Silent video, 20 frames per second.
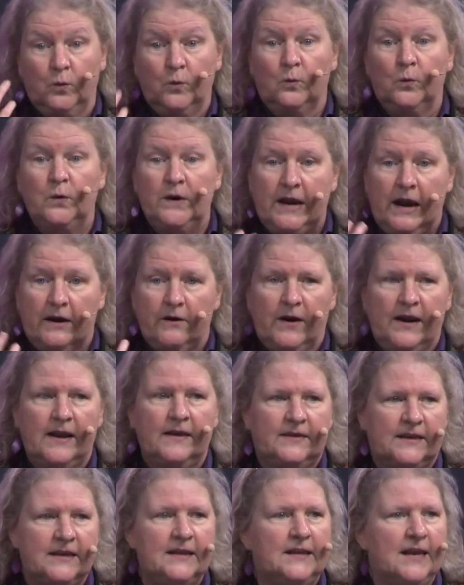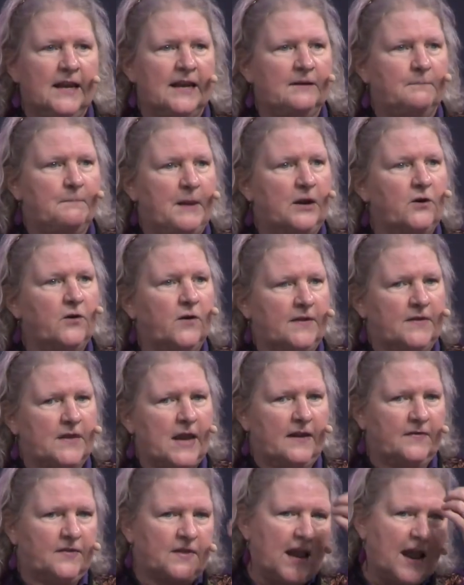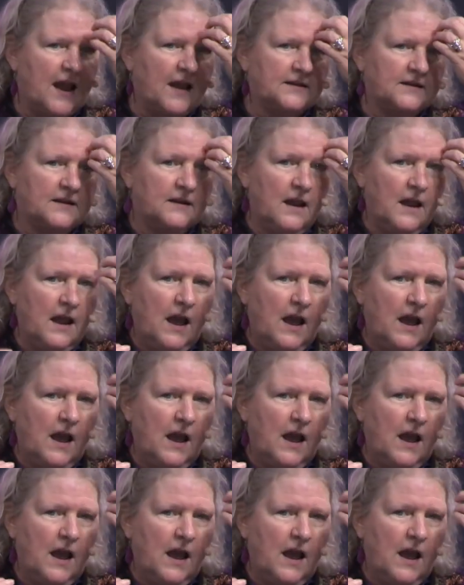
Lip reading: We are, I think, getting better at that.